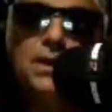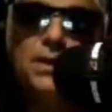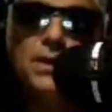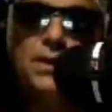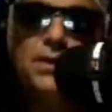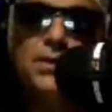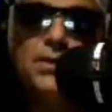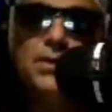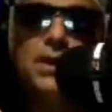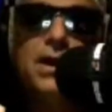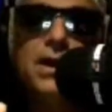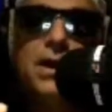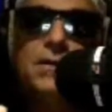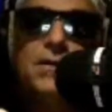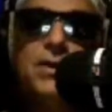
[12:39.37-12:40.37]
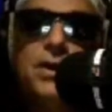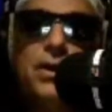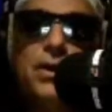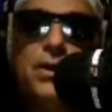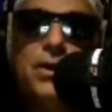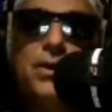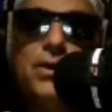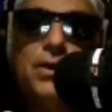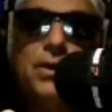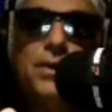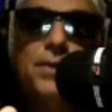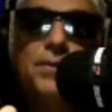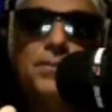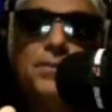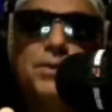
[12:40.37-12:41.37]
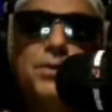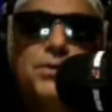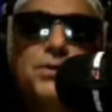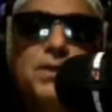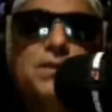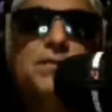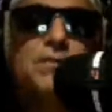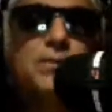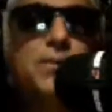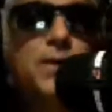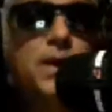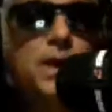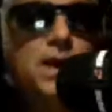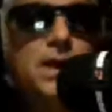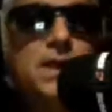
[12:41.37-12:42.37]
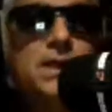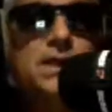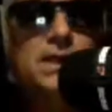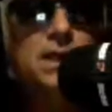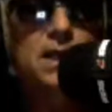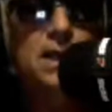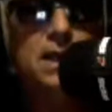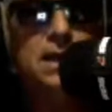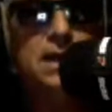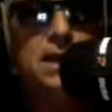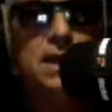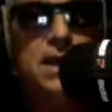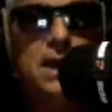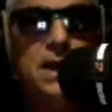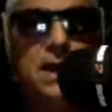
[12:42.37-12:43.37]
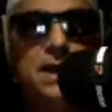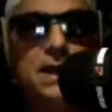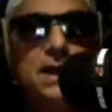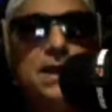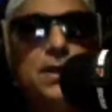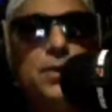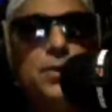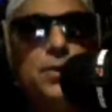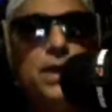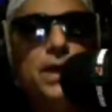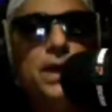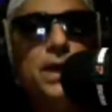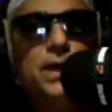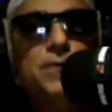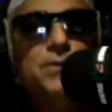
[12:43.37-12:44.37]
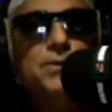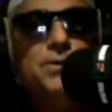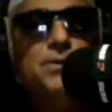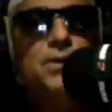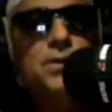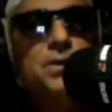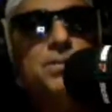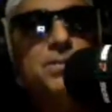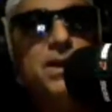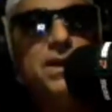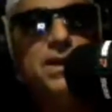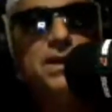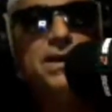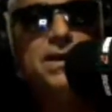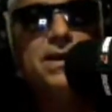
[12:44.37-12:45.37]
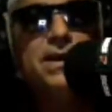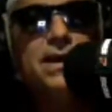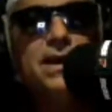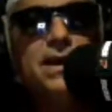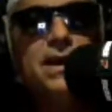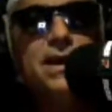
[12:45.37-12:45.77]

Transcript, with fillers: dude, I haven't heard music phrased like that in a way that was so compelling.